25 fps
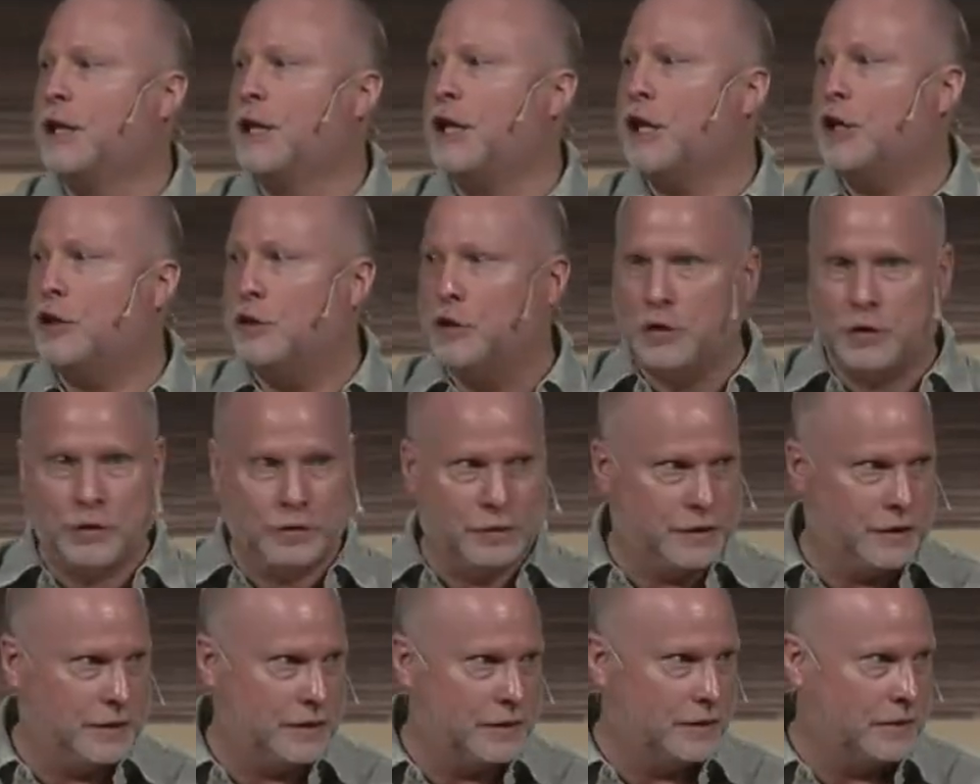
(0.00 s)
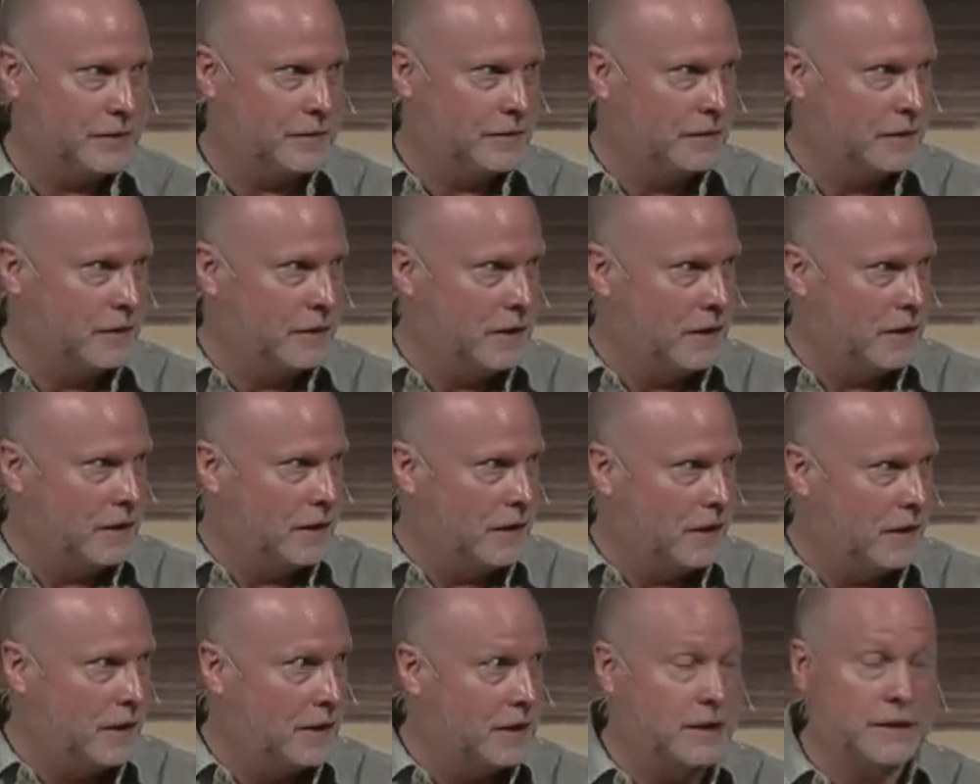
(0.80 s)
he'll use us.
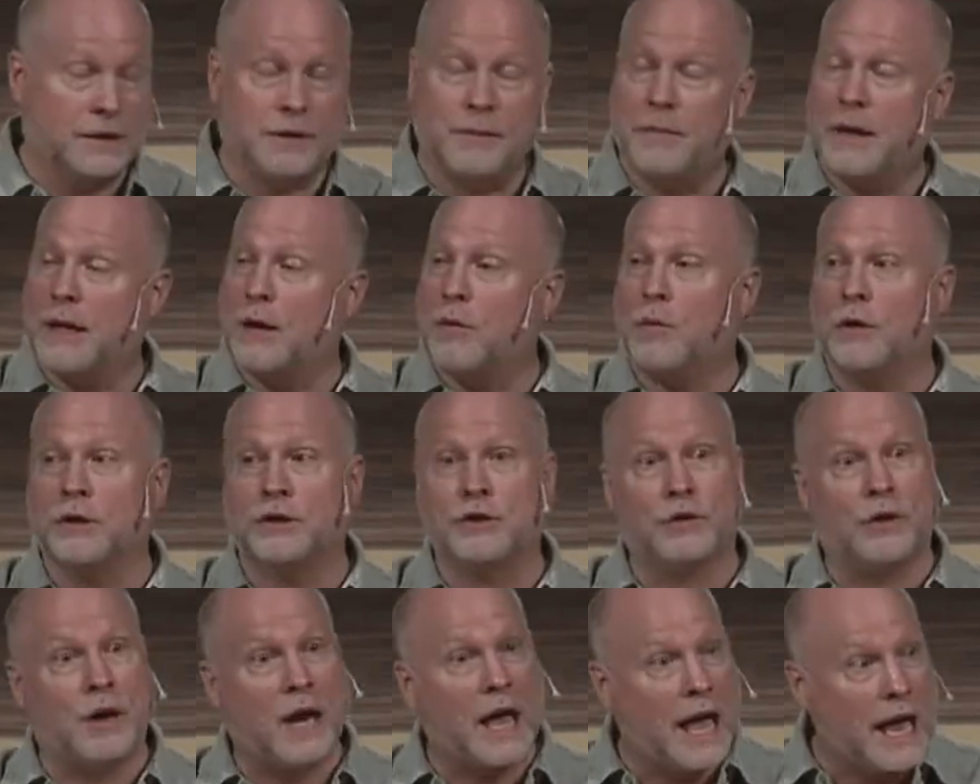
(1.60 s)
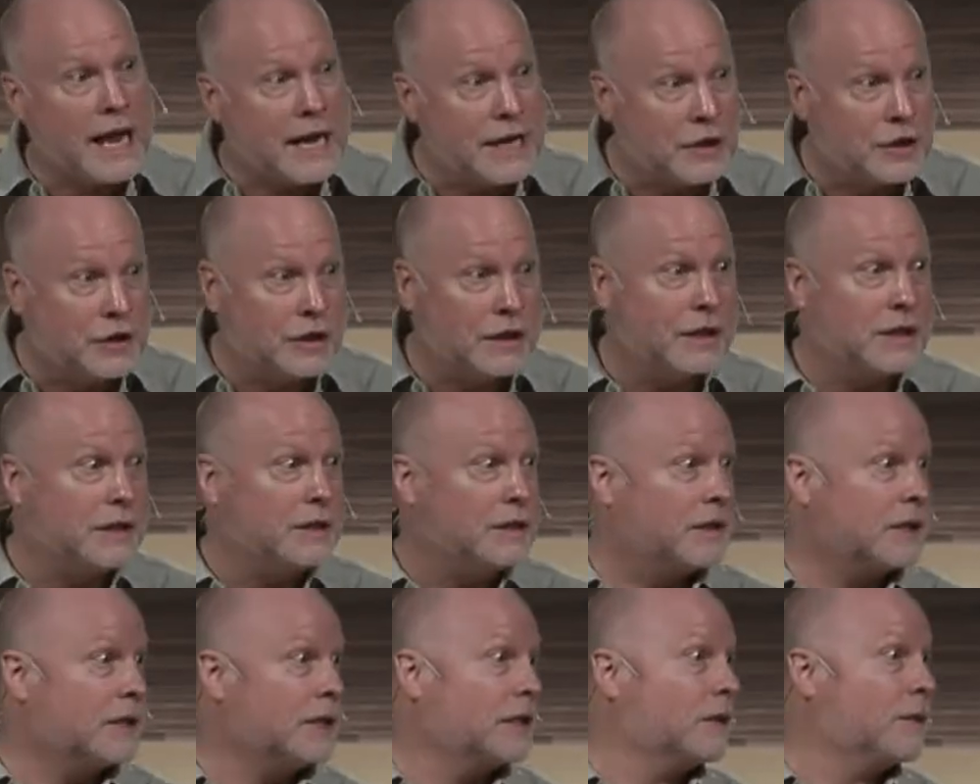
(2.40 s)
It doesn't matter what your age is.
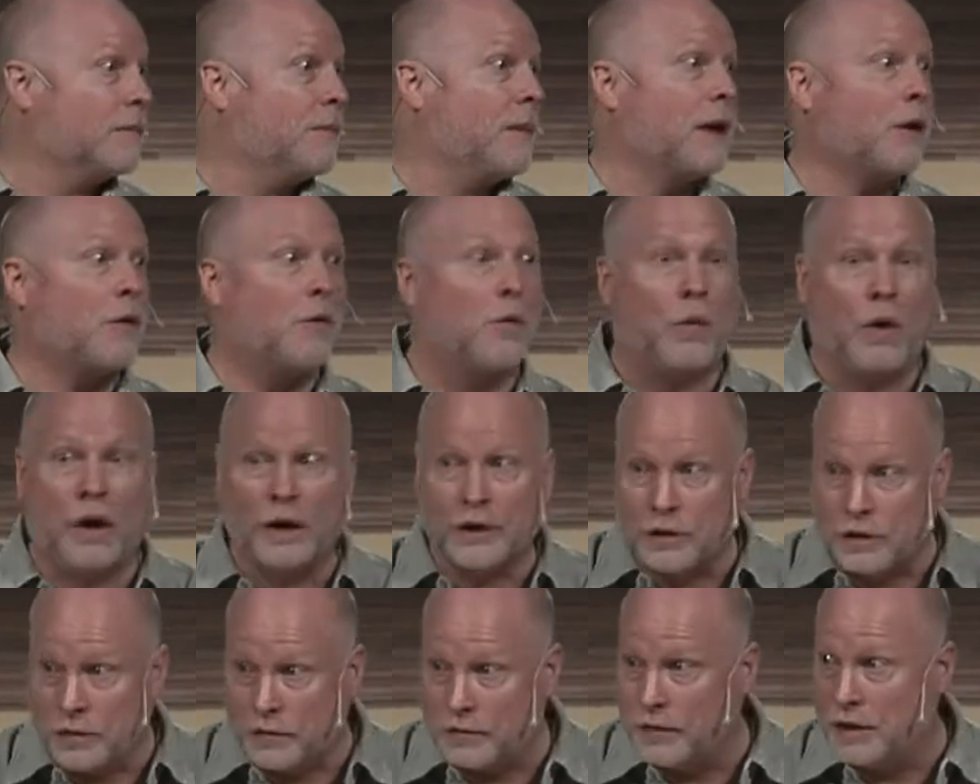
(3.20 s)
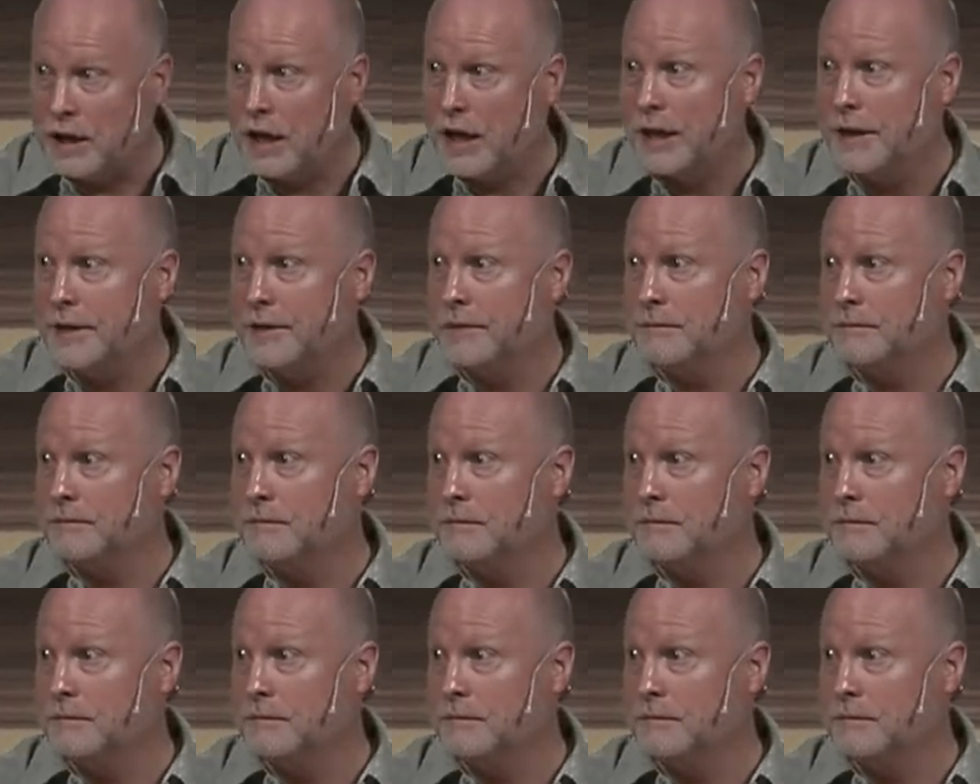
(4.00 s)
It doesn't matter what you've done.